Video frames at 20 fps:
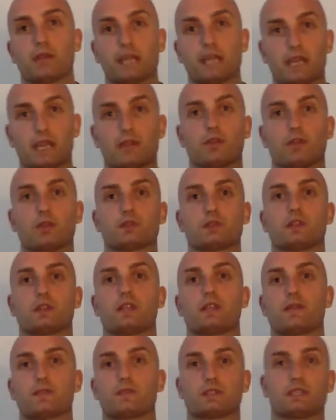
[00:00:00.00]
But again, those are
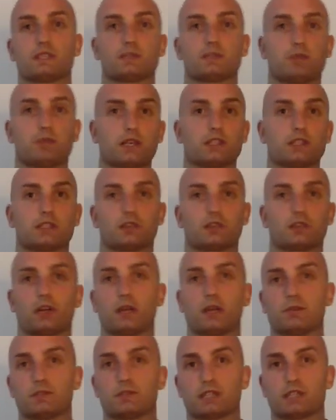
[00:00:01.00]
the differences: peaches and
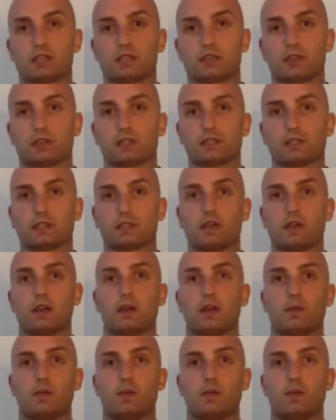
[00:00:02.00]
cream, citrus.